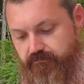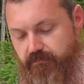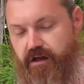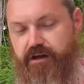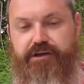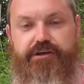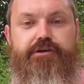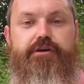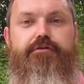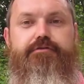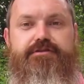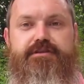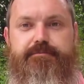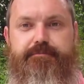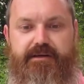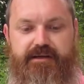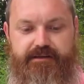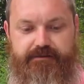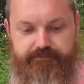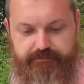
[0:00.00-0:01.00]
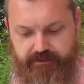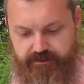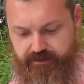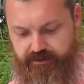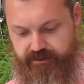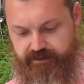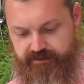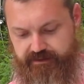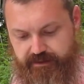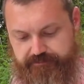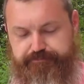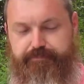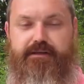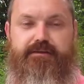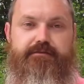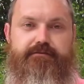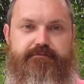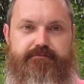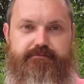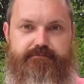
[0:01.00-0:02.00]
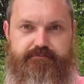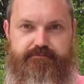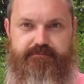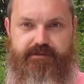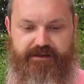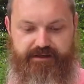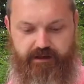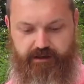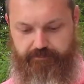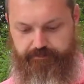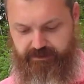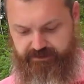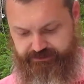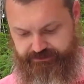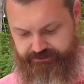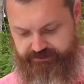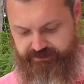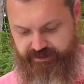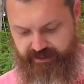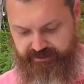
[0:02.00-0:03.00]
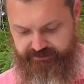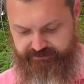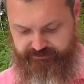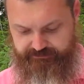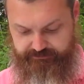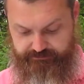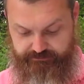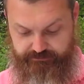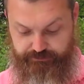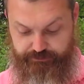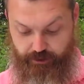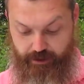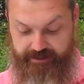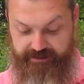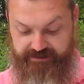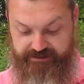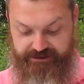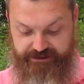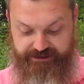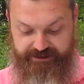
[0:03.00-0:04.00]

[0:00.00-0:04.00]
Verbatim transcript: It used to be. They built, they dug a bunch of drainage